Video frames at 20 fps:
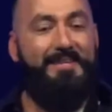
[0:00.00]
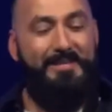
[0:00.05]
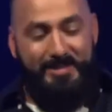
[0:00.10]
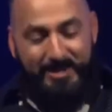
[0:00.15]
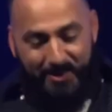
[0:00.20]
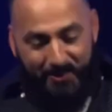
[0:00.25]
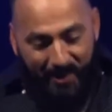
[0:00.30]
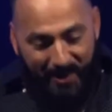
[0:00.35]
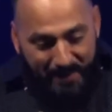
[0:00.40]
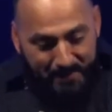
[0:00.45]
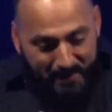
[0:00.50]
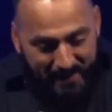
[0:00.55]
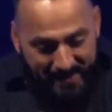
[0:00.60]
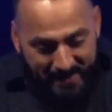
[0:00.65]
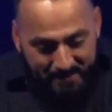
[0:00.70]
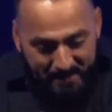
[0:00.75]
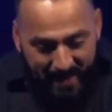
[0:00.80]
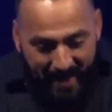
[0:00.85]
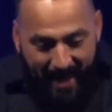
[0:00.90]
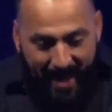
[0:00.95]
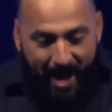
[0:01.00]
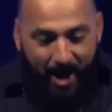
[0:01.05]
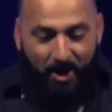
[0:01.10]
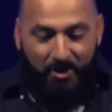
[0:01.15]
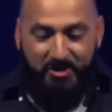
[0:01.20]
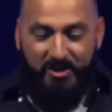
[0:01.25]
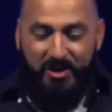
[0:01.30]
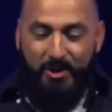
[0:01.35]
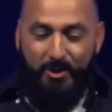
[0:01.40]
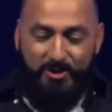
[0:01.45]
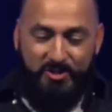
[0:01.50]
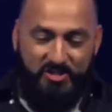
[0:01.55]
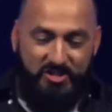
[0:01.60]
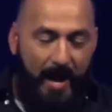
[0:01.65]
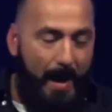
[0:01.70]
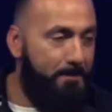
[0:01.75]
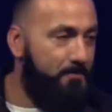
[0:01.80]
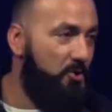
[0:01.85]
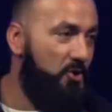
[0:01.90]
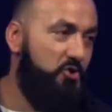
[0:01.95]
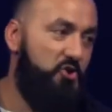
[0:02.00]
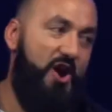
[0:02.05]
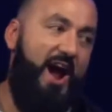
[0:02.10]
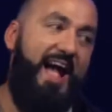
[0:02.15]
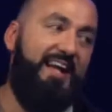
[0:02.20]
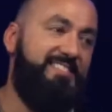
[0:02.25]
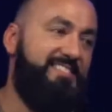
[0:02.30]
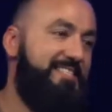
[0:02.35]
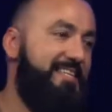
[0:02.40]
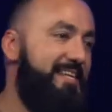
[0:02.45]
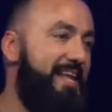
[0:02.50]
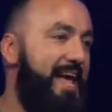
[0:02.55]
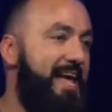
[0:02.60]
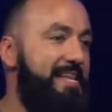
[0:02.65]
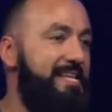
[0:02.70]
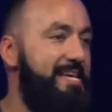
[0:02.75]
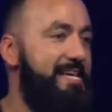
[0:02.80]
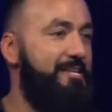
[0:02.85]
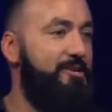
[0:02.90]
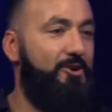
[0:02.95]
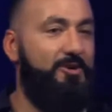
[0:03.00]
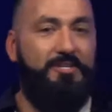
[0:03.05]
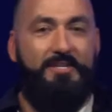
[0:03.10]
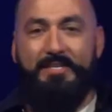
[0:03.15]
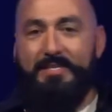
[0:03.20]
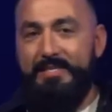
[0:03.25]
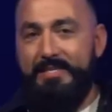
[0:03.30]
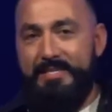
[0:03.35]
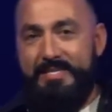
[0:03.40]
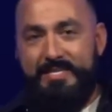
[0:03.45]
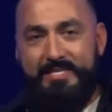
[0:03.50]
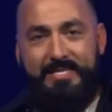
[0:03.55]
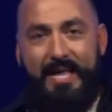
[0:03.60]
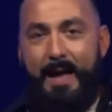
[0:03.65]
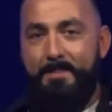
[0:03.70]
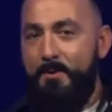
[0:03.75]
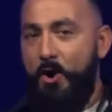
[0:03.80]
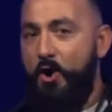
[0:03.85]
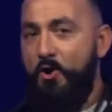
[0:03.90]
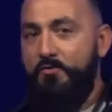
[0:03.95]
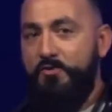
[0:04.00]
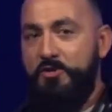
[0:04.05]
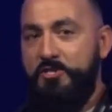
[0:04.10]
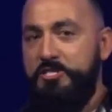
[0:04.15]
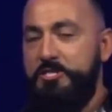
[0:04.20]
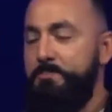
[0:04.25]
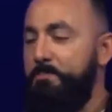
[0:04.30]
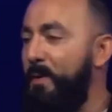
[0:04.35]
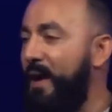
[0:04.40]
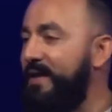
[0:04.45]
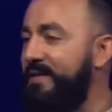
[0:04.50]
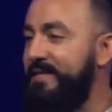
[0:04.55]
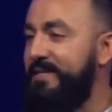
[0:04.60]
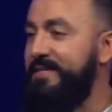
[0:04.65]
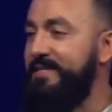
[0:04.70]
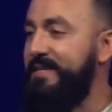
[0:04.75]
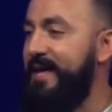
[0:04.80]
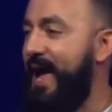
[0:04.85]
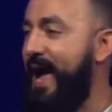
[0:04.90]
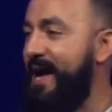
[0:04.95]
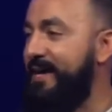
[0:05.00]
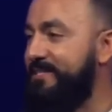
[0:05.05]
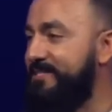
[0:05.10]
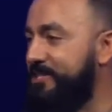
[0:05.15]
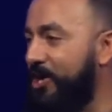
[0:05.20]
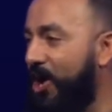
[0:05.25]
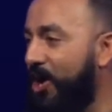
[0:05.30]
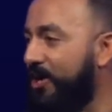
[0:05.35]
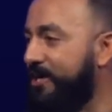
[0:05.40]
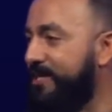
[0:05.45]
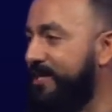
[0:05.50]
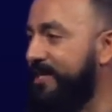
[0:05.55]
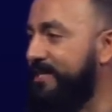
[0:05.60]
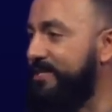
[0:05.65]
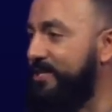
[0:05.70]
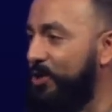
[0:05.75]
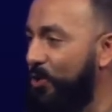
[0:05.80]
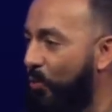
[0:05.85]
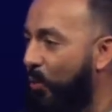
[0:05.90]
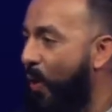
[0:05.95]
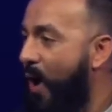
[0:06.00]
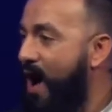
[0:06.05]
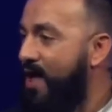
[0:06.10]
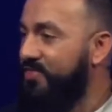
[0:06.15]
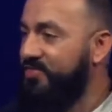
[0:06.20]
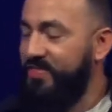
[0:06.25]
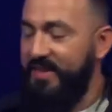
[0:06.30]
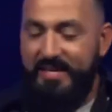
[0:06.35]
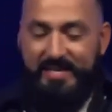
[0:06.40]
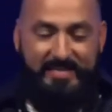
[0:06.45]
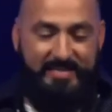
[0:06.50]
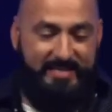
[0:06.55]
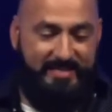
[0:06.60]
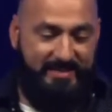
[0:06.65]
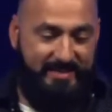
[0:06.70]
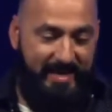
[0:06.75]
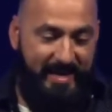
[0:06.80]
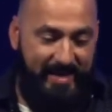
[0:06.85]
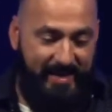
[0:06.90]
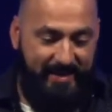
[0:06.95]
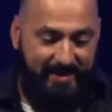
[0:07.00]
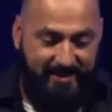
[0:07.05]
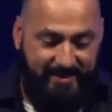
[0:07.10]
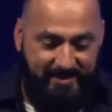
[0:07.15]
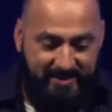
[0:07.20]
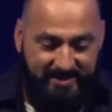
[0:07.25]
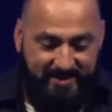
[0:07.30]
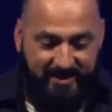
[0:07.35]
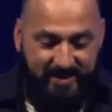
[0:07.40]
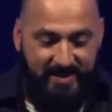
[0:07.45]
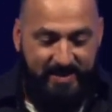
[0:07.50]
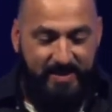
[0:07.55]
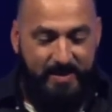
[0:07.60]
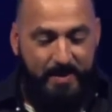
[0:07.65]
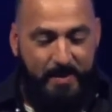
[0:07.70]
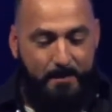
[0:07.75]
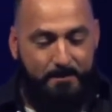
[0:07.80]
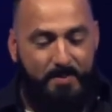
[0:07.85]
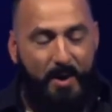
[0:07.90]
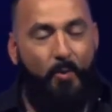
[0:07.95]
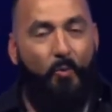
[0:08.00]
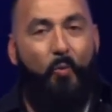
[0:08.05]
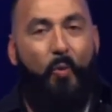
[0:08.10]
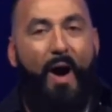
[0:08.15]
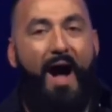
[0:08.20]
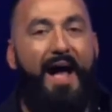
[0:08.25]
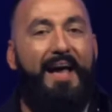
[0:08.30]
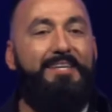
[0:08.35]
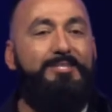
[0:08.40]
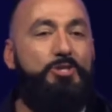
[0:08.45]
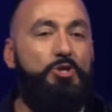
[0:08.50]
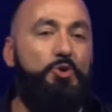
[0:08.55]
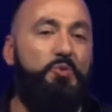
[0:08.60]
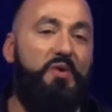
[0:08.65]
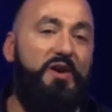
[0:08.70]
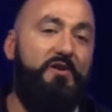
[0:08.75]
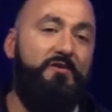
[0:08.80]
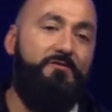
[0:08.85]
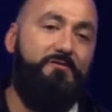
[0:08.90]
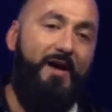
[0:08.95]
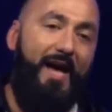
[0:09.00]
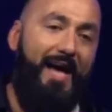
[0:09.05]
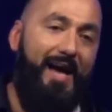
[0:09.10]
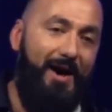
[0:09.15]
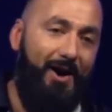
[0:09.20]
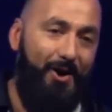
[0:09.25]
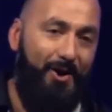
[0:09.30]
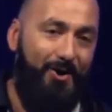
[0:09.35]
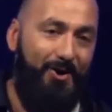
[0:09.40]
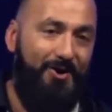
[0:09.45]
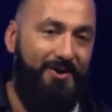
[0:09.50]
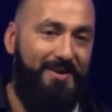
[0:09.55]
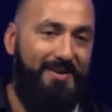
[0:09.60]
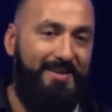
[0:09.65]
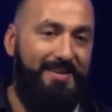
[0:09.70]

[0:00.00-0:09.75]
You want to be healthy or stop procrastinating or stop overspending at Target. You want these things, but why do we fail